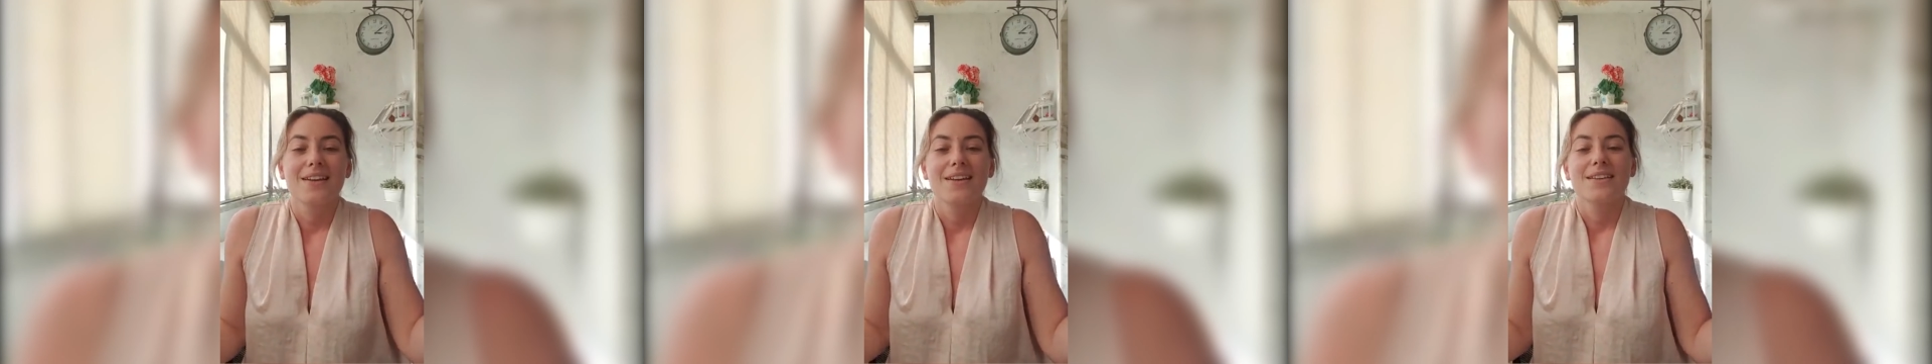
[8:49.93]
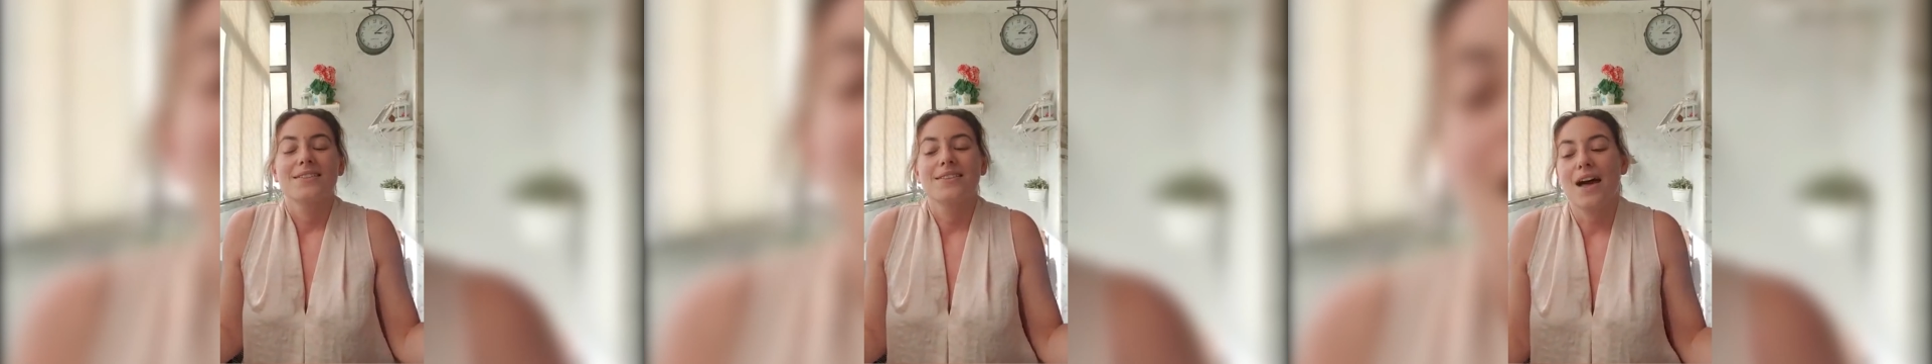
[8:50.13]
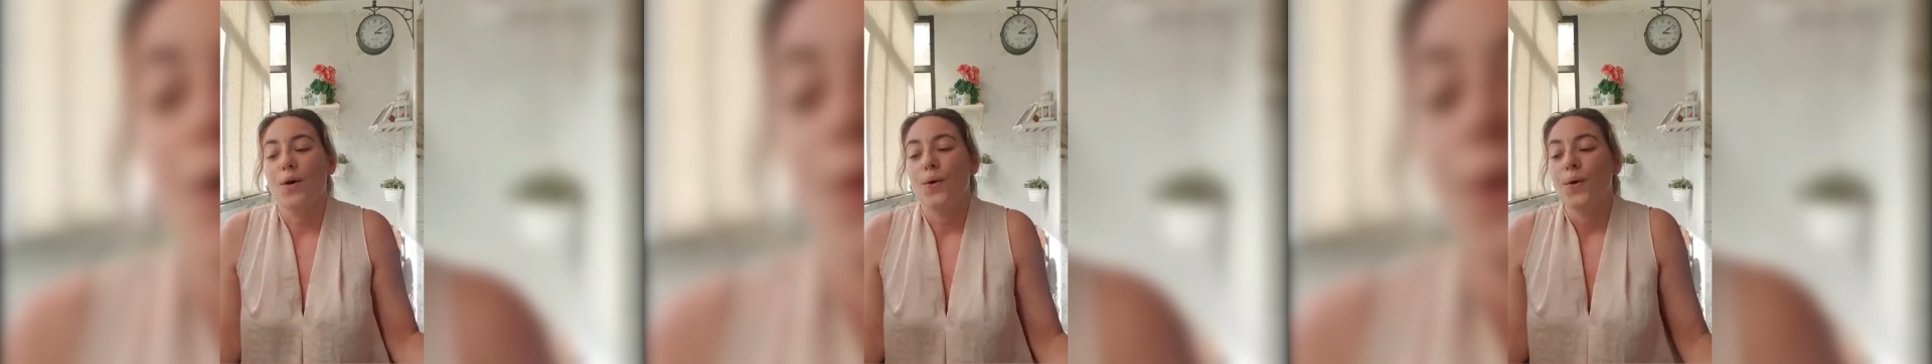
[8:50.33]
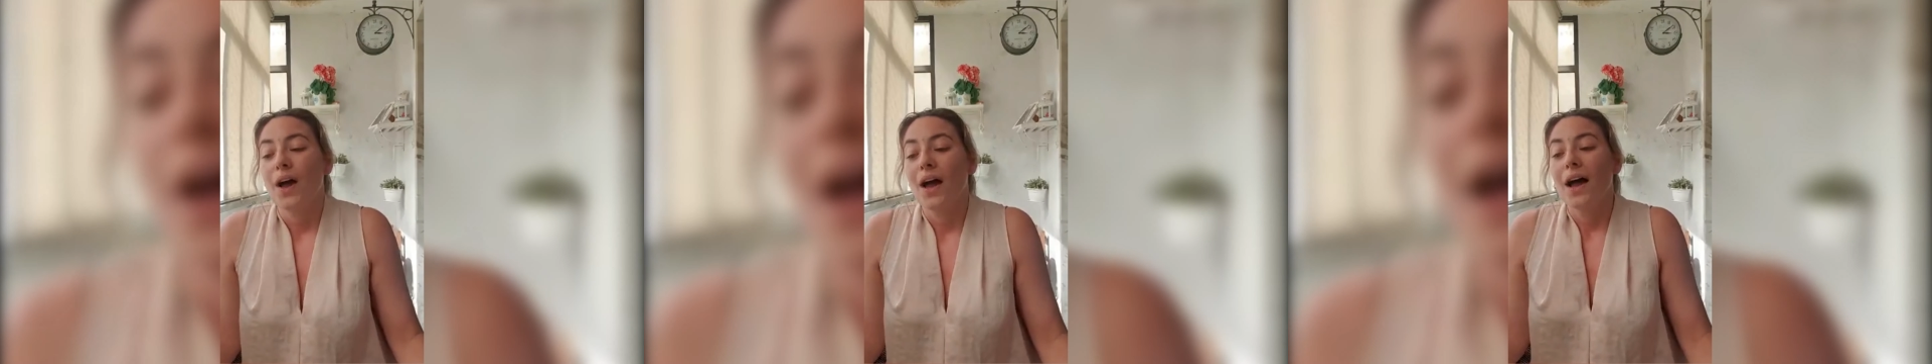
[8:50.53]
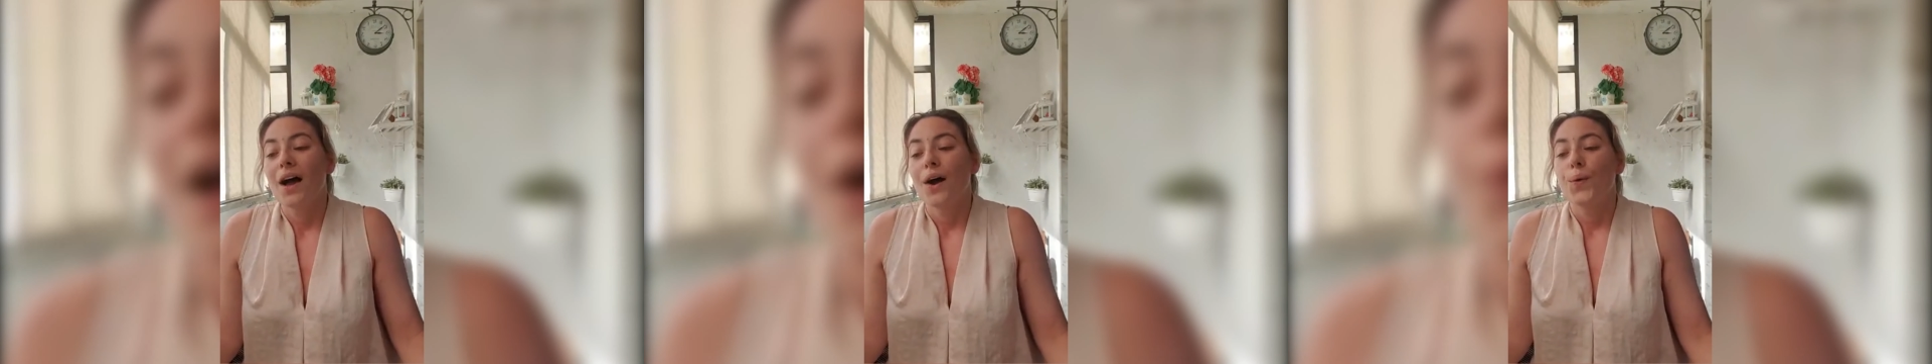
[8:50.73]
So
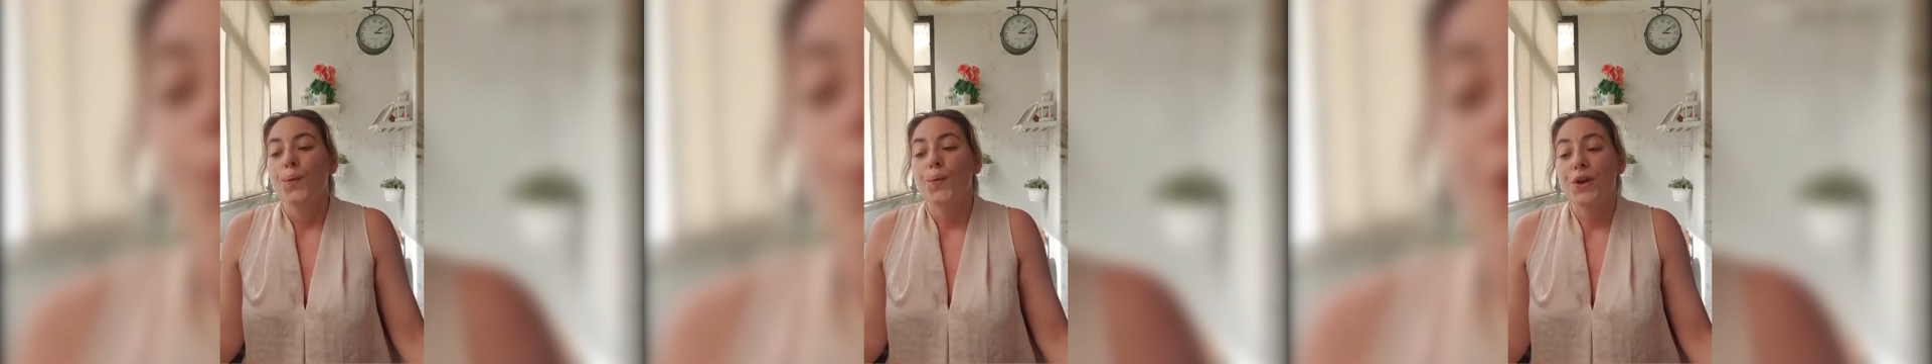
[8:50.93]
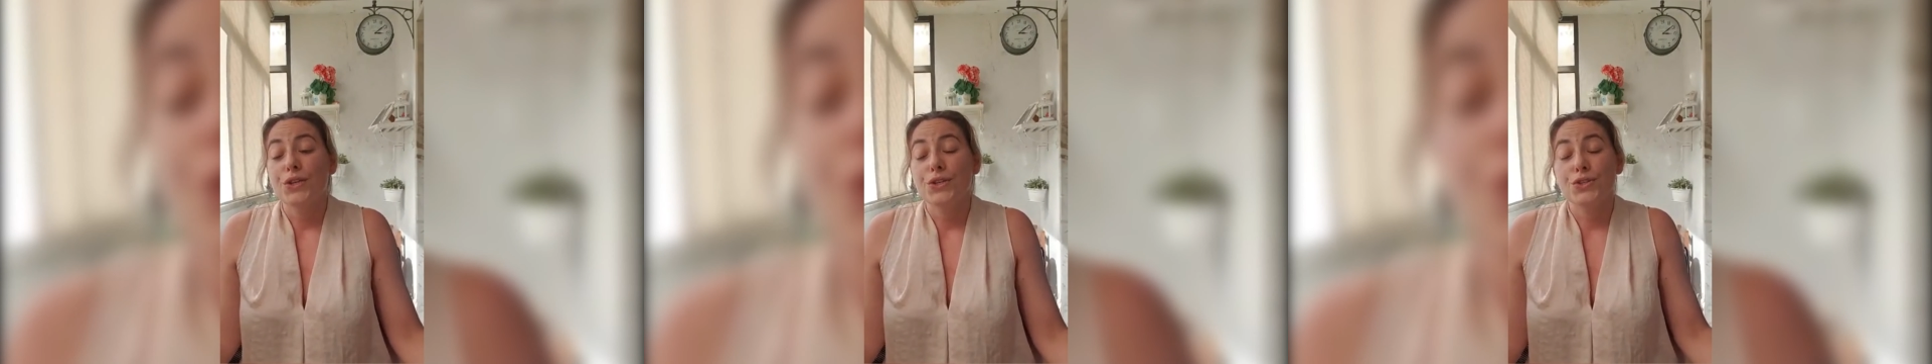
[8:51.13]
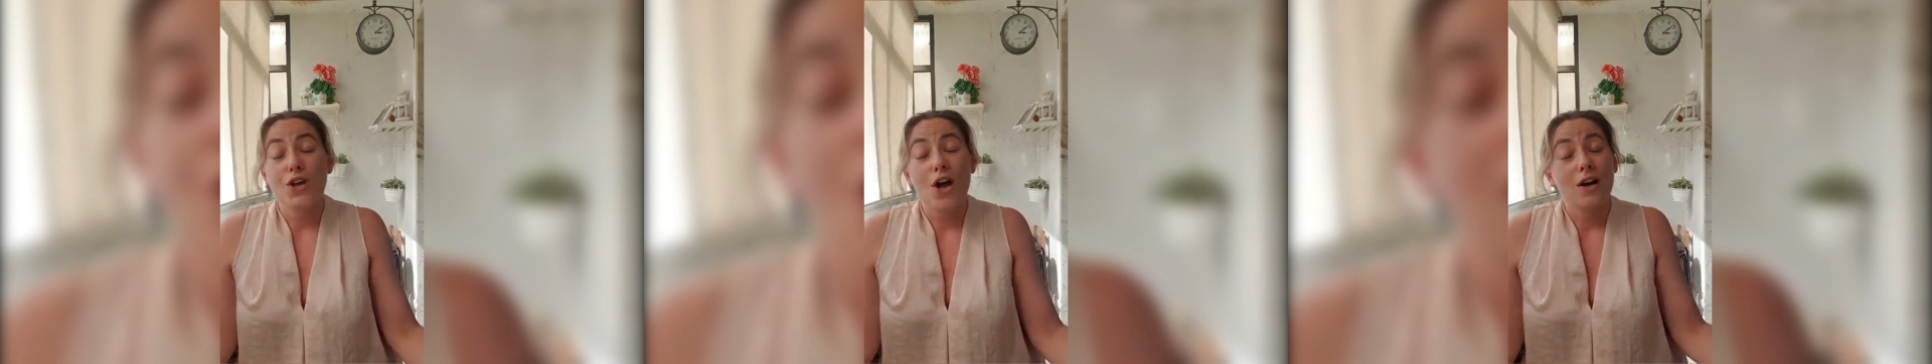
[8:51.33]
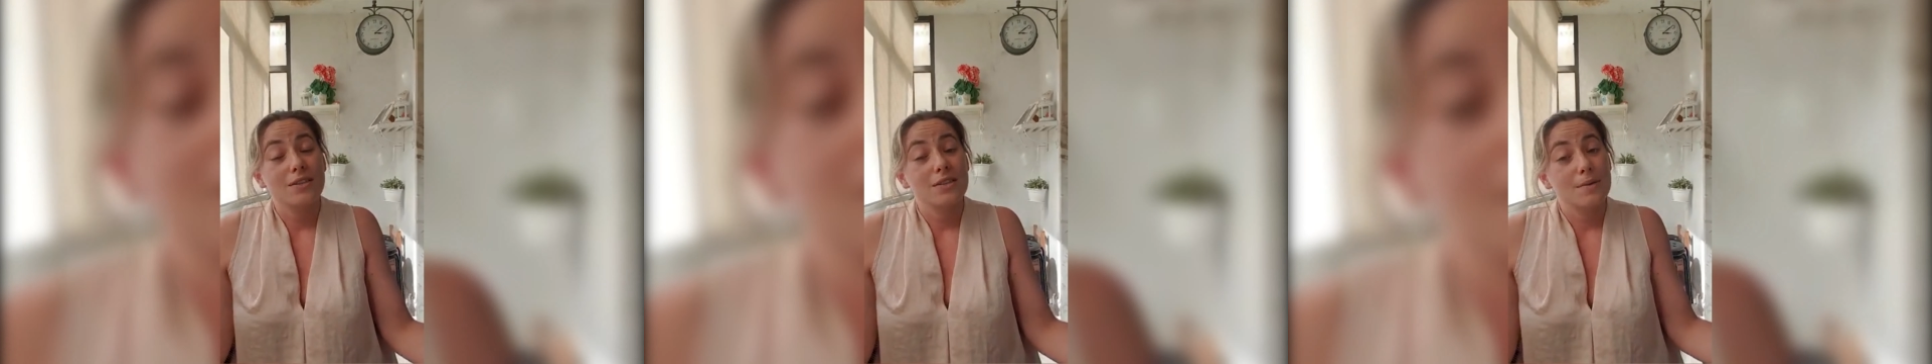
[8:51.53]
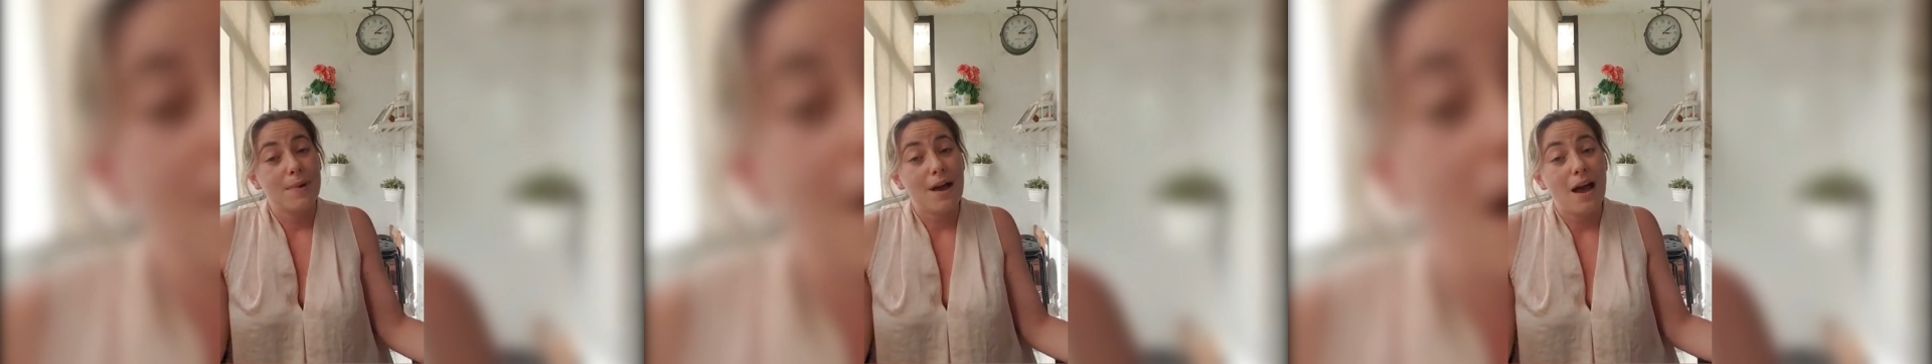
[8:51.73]
we
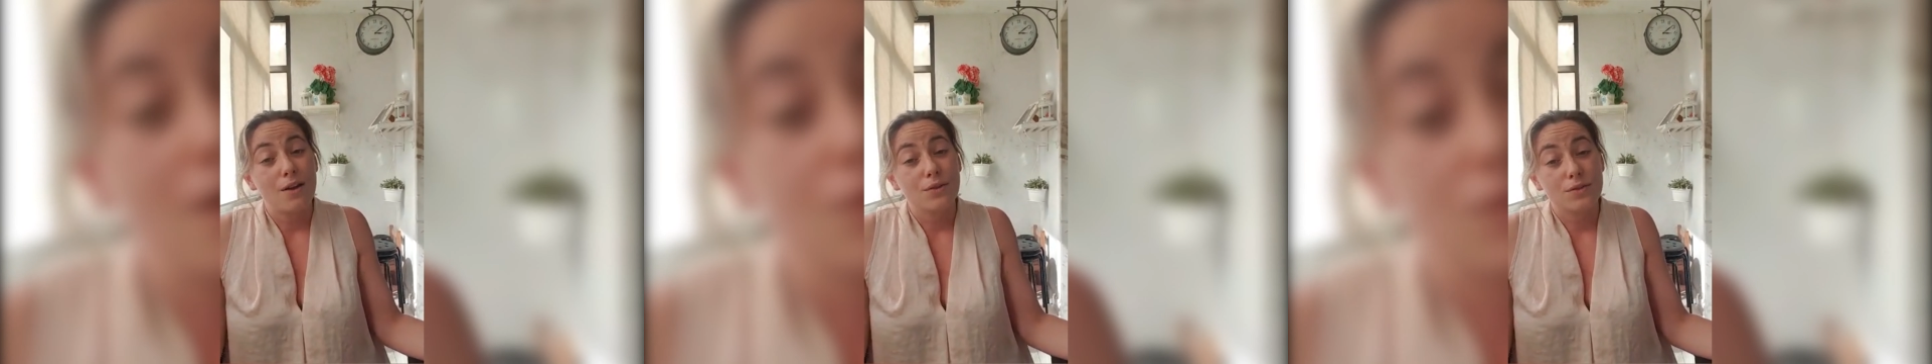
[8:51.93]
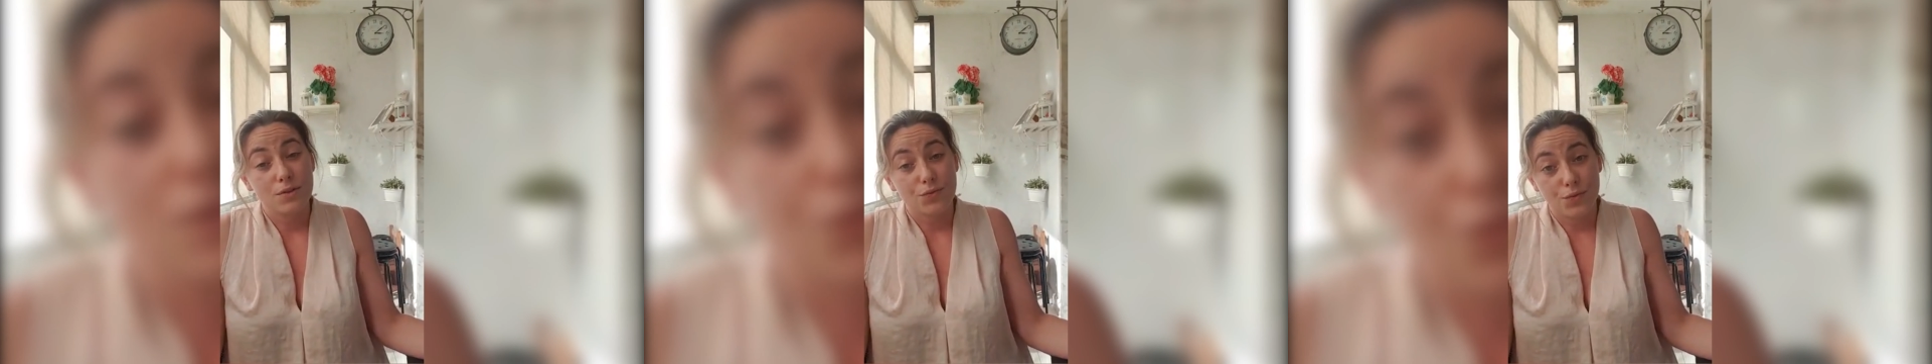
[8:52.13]
talked about